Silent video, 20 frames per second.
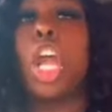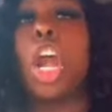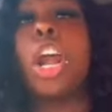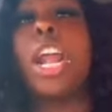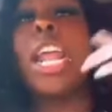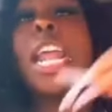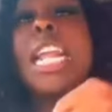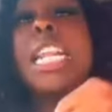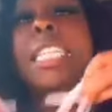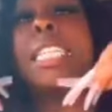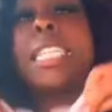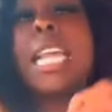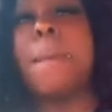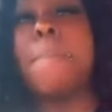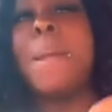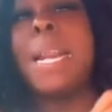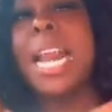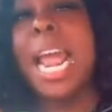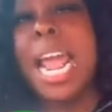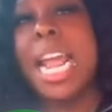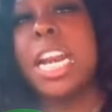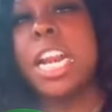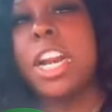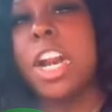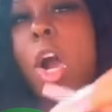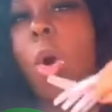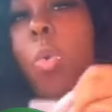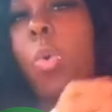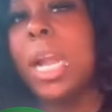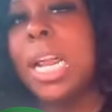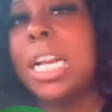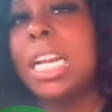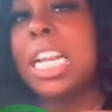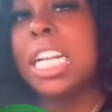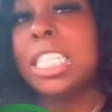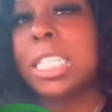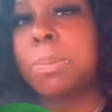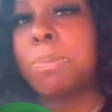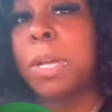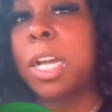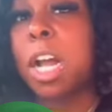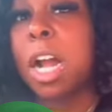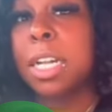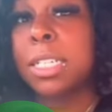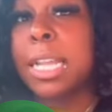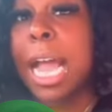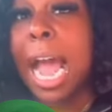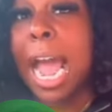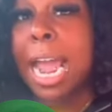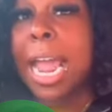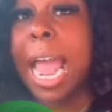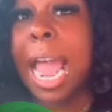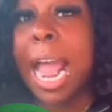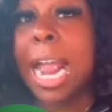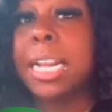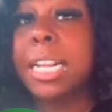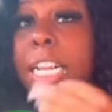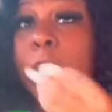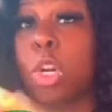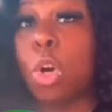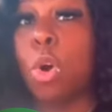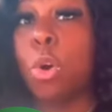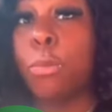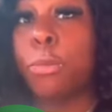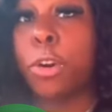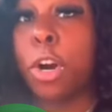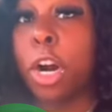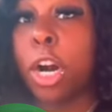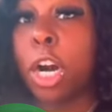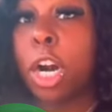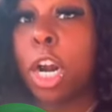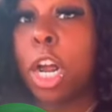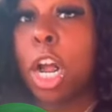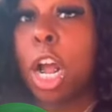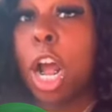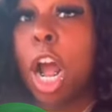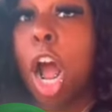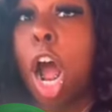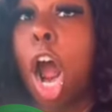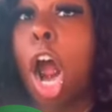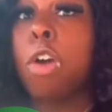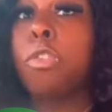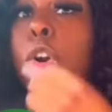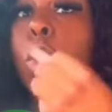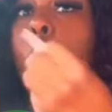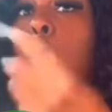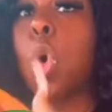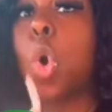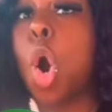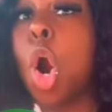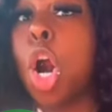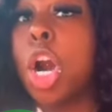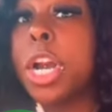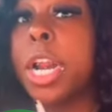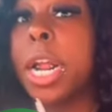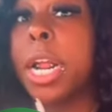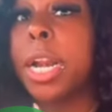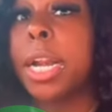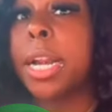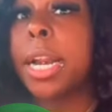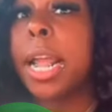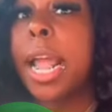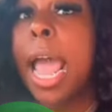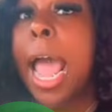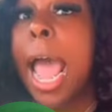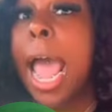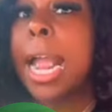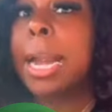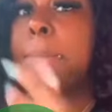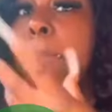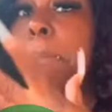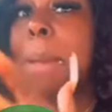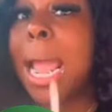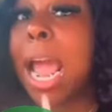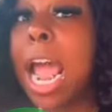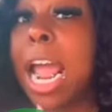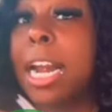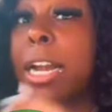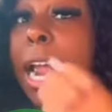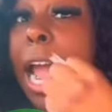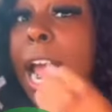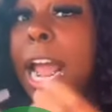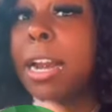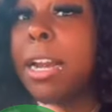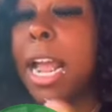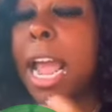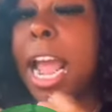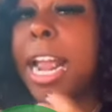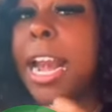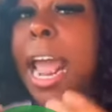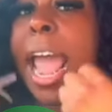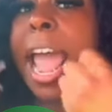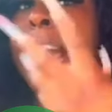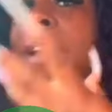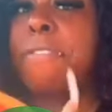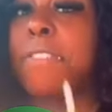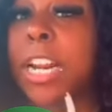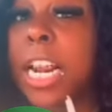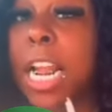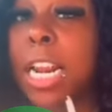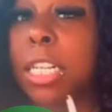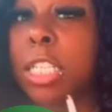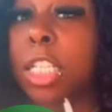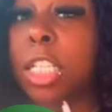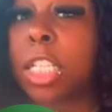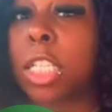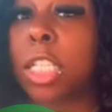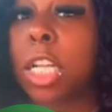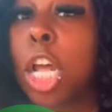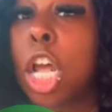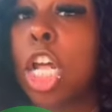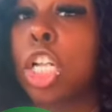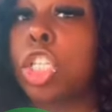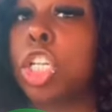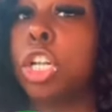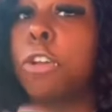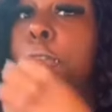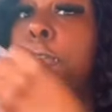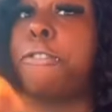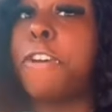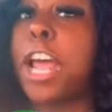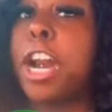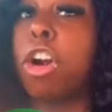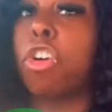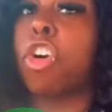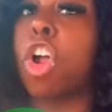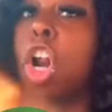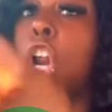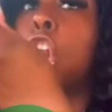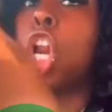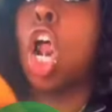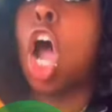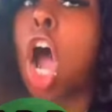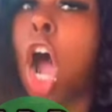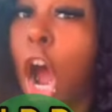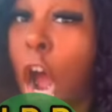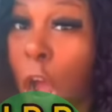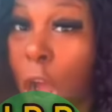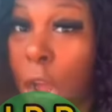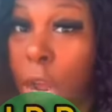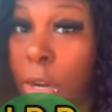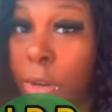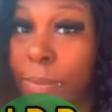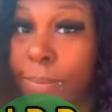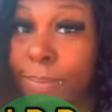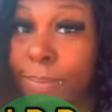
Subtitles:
You're intimidating a witness because I handed over a recording and evidence to federal law.